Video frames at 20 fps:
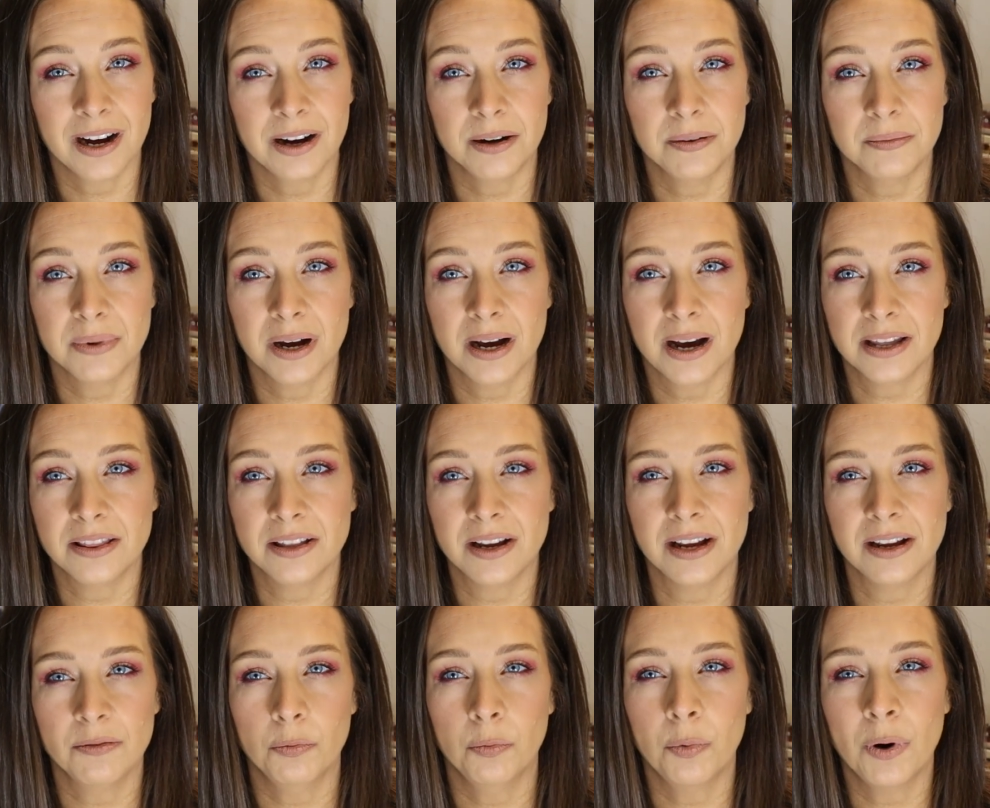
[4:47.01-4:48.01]
Um, I,
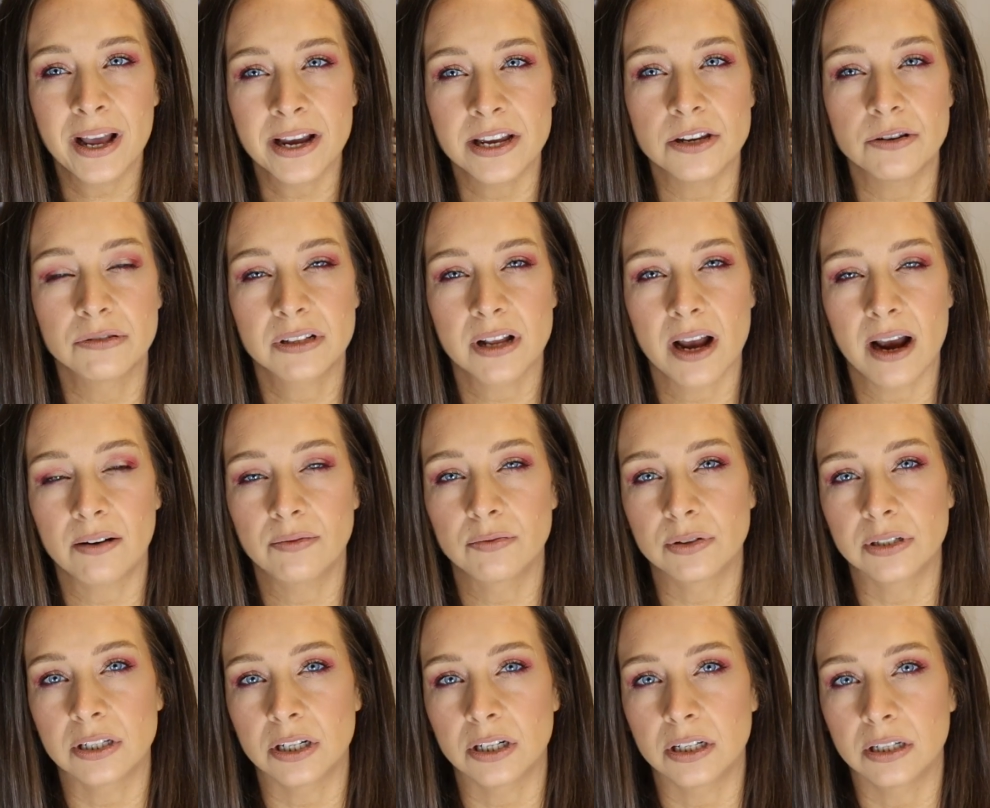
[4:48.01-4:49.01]
they, what I used to have
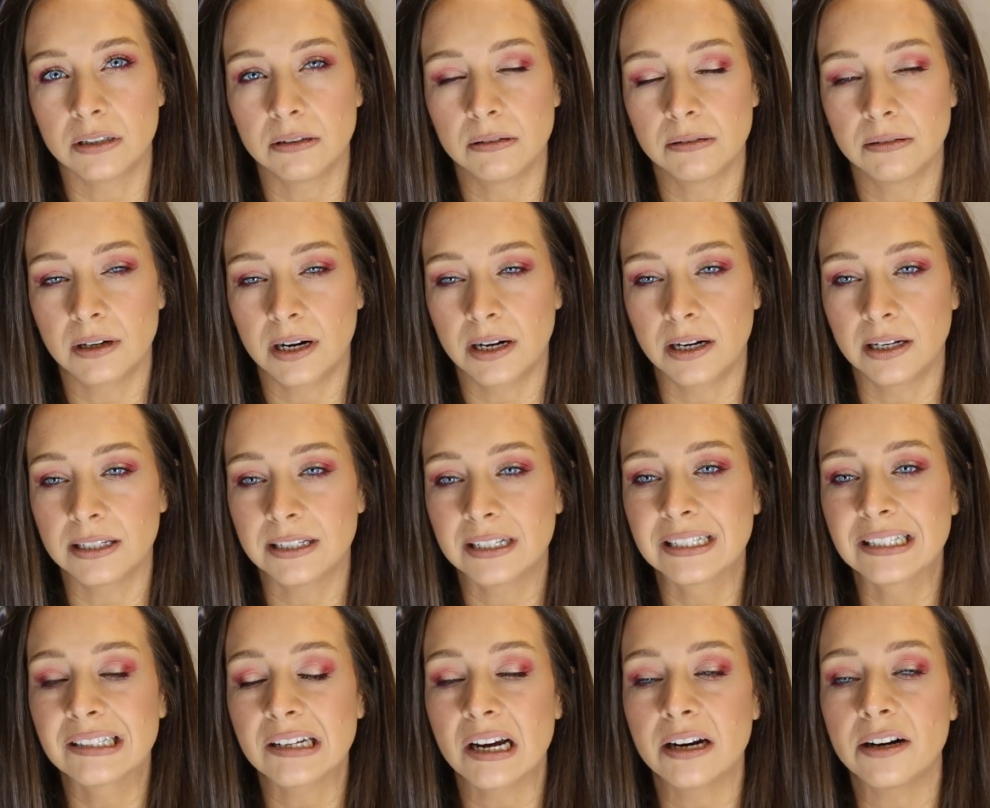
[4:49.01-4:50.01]
was a
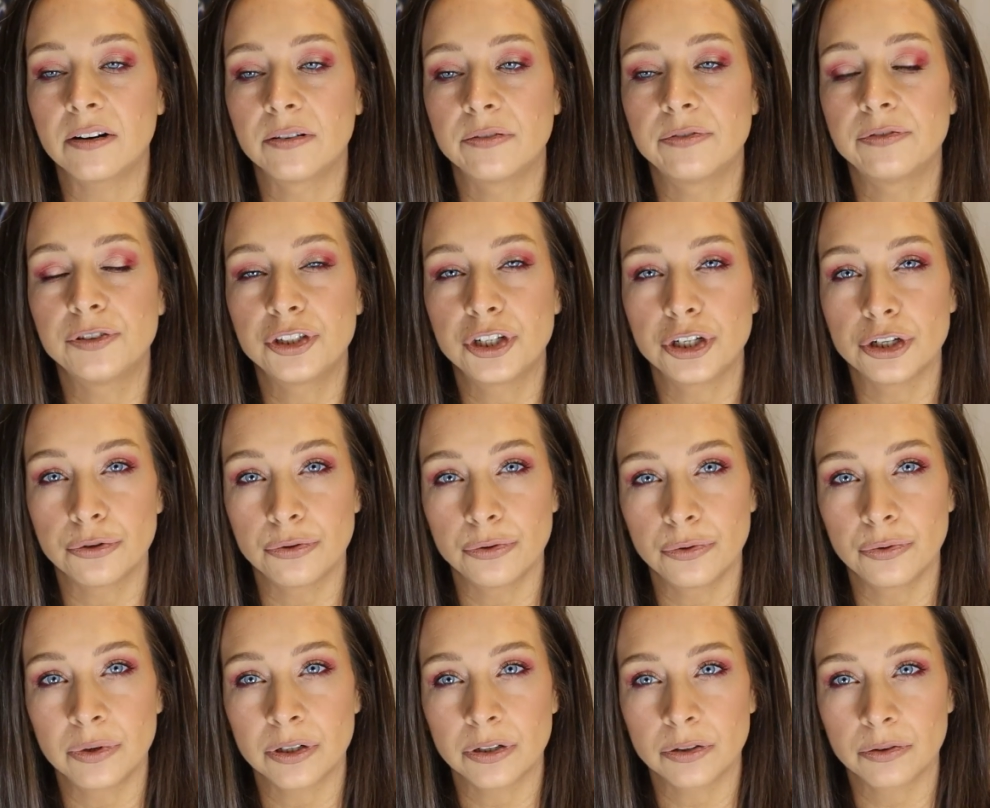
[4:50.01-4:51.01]
set of
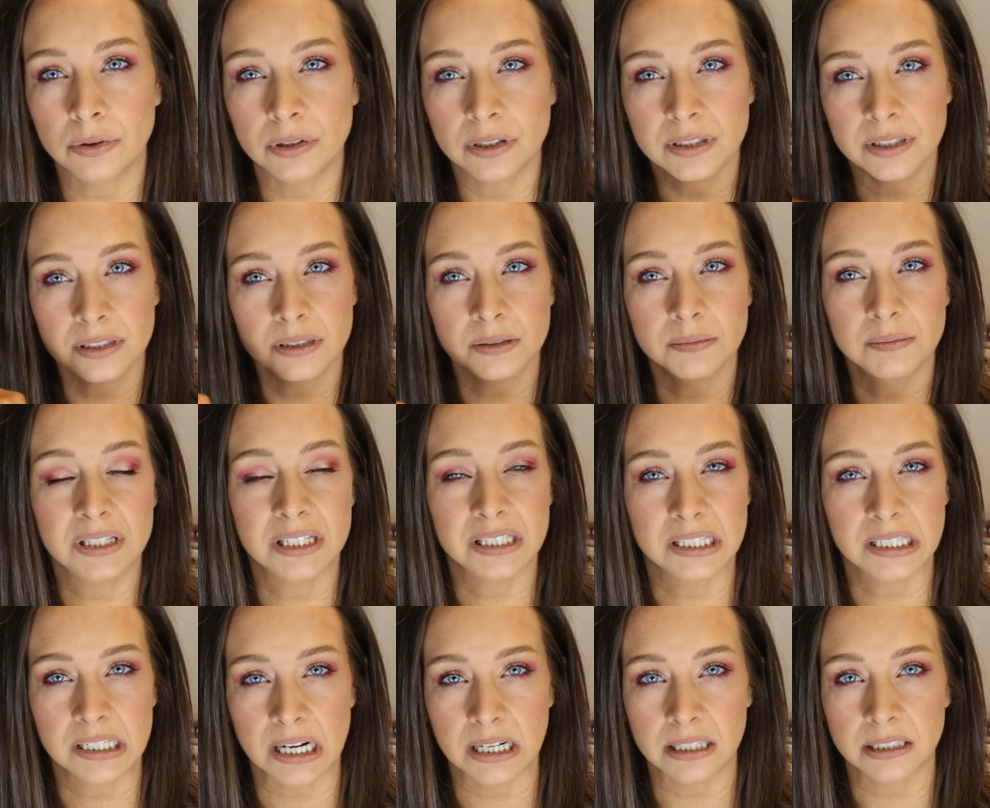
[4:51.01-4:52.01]
two drawer systems that
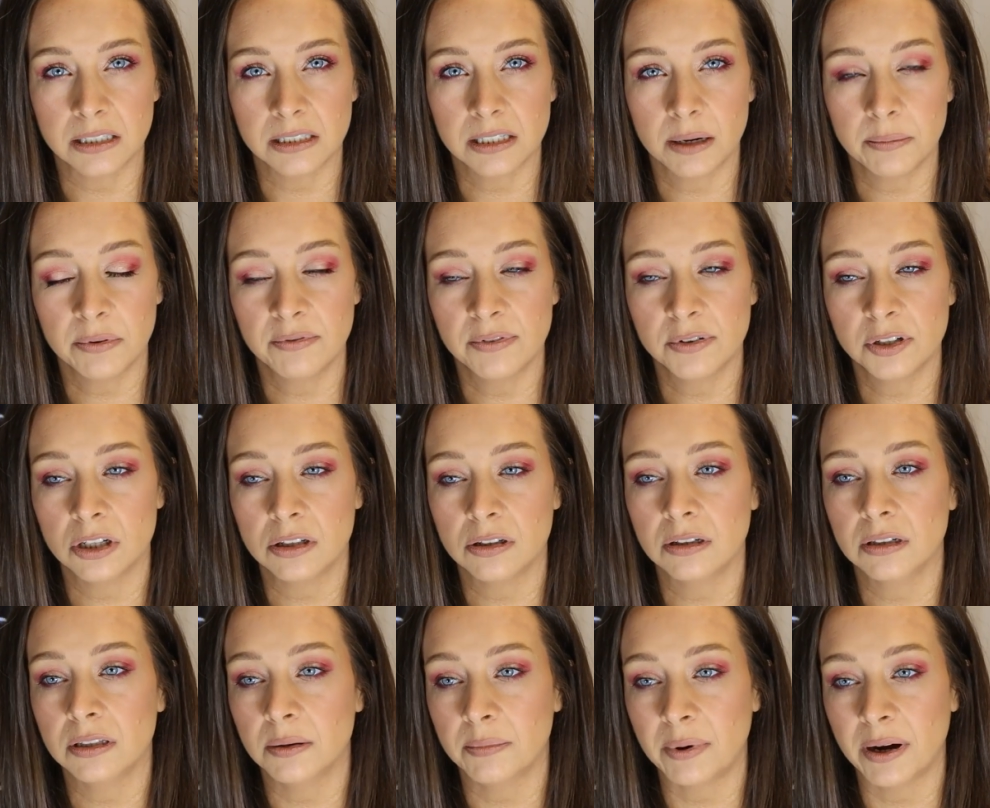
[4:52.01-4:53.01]
stacked on top of each
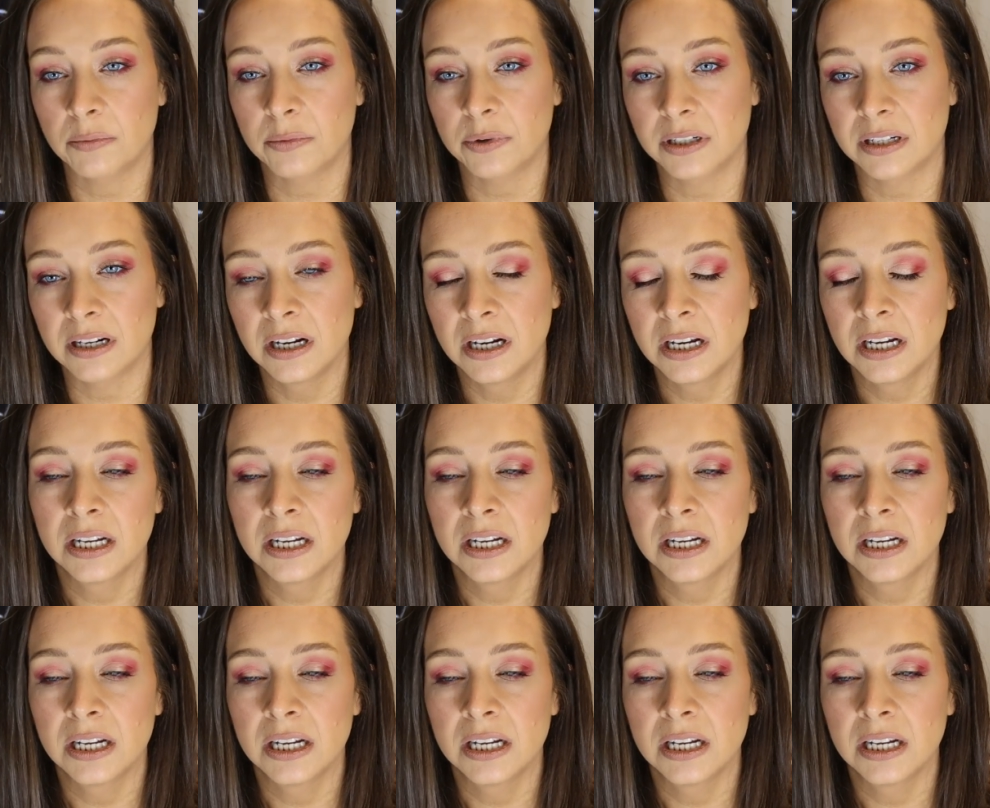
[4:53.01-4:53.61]
other. The bottom one